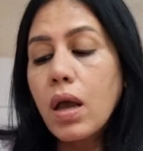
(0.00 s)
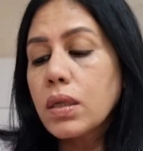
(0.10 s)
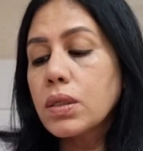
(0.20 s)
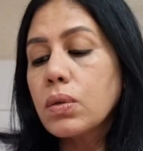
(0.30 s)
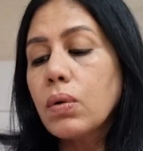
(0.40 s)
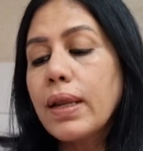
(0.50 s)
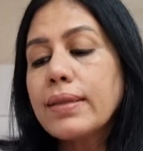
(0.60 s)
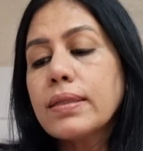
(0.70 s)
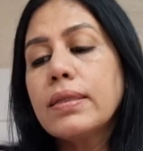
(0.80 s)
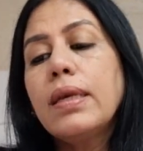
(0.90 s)
So
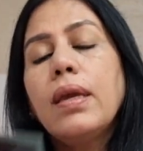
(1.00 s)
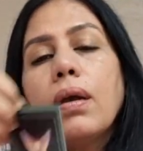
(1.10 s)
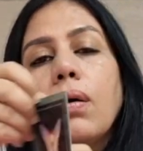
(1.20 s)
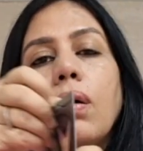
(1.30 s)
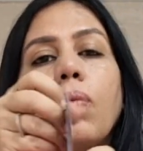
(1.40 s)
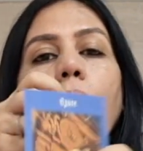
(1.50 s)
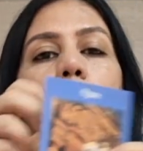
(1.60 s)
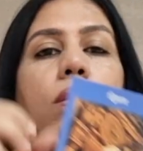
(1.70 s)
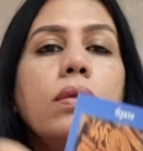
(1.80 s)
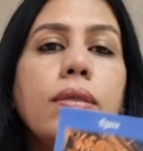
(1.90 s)
let's see uh,
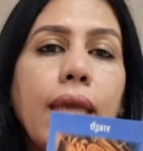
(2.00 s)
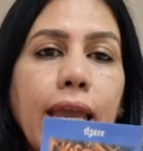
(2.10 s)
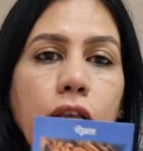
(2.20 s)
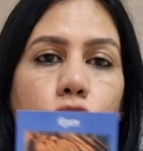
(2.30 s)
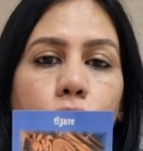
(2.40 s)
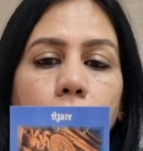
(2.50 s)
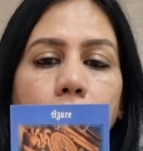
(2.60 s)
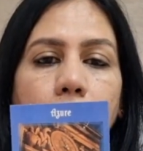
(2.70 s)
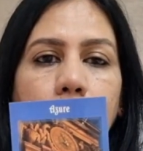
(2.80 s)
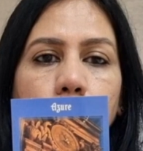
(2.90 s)
what this angel
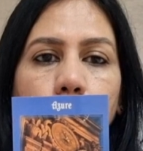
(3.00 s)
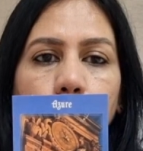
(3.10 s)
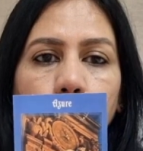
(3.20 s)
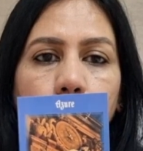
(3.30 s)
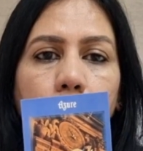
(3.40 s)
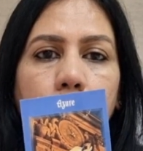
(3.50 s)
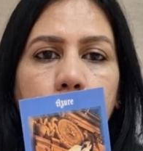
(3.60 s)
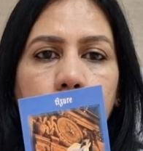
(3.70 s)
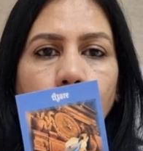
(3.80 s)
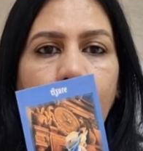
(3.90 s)
Azure
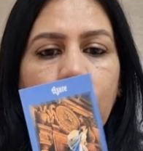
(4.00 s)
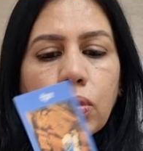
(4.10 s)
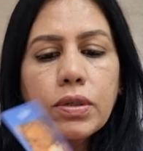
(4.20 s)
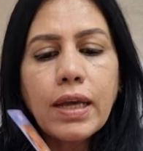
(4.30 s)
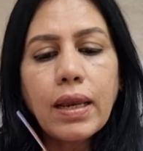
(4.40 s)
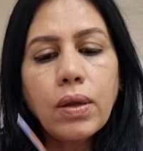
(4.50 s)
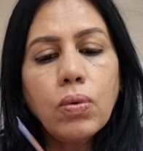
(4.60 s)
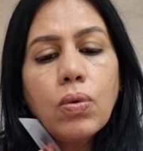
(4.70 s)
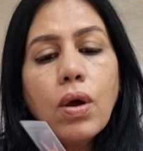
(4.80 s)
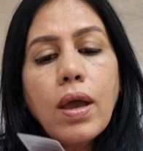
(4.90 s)
is trying to tell
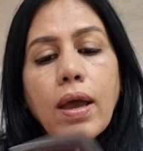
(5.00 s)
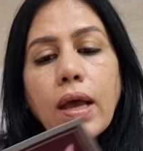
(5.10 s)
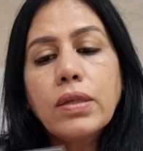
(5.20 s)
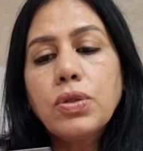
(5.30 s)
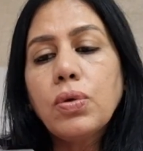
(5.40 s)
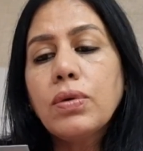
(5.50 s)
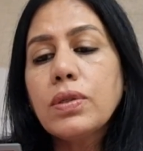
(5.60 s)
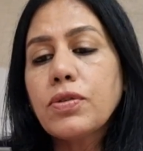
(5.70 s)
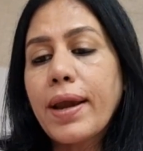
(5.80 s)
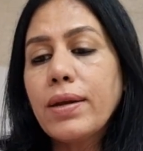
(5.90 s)
you. Azure
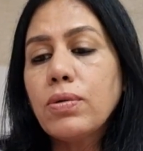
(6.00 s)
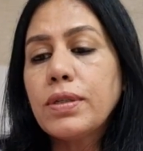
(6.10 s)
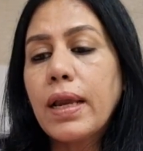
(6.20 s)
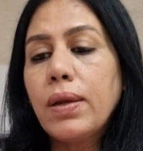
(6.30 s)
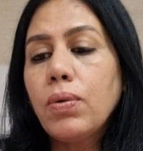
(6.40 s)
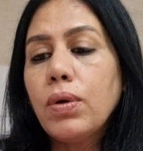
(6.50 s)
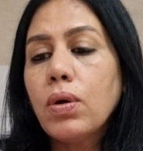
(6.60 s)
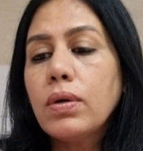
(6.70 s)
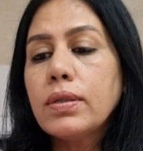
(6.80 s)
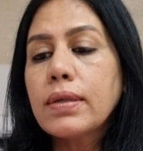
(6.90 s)
is trying to tell you
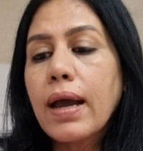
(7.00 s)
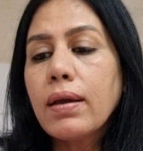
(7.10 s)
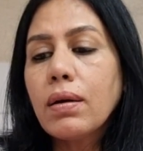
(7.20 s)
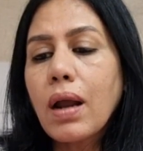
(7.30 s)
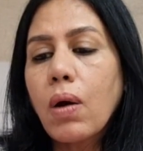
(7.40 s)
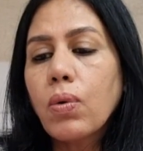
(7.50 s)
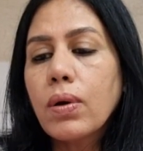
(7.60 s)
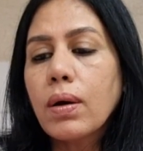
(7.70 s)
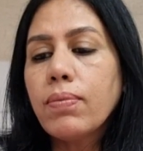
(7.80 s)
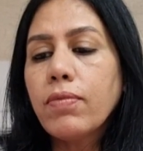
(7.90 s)
your desired
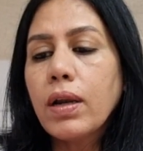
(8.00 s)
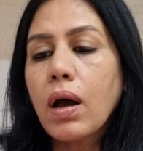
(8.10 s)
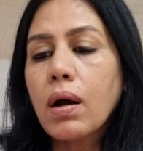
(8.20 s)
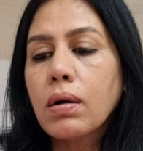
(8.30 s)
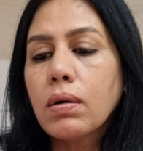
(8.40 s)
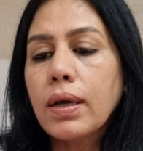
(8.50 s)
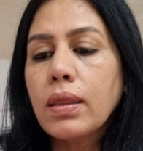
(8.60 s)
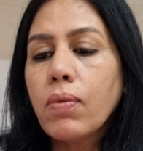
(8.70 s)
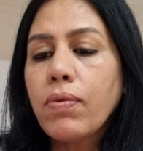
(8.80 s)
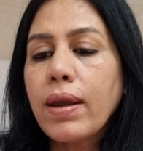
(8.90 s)
outcome will occur in
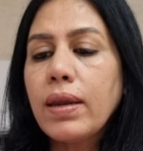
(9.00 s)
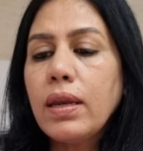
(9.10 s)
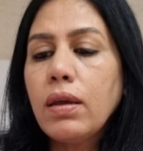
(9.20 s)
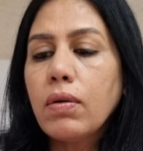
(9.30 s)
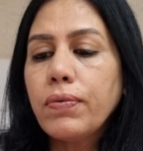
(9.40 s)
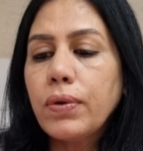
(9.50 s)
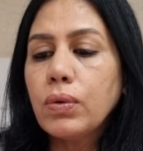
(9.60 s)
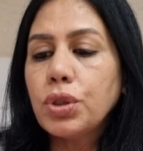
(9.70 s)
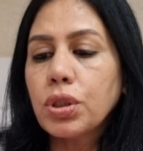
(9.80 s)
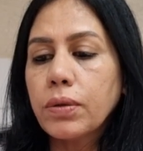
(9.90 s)
the very near
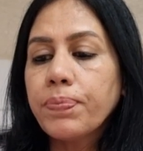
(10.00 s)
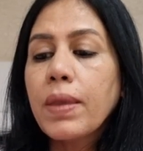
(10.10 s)
future.